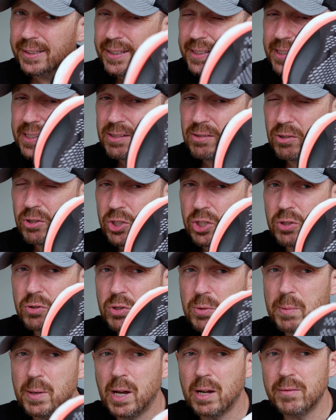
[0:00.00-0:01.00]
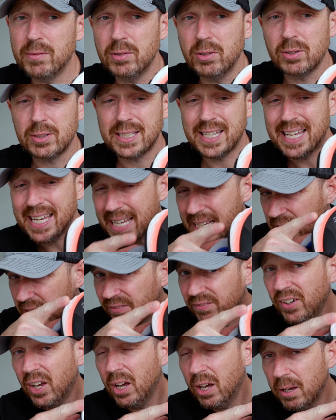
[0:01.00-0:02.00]
this is not a shoe to be overlooked it
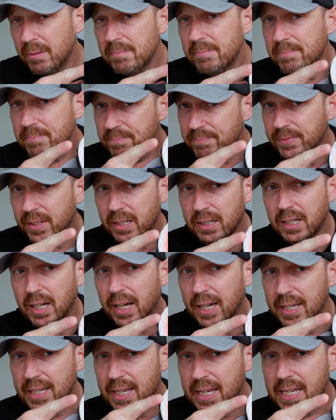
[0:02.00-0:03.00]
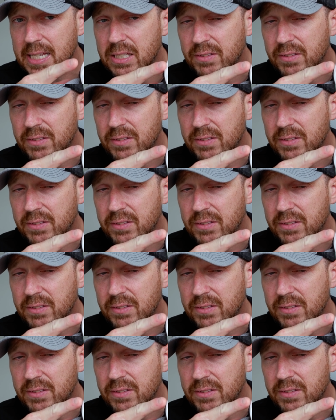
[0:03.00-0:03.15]
is firm Okay,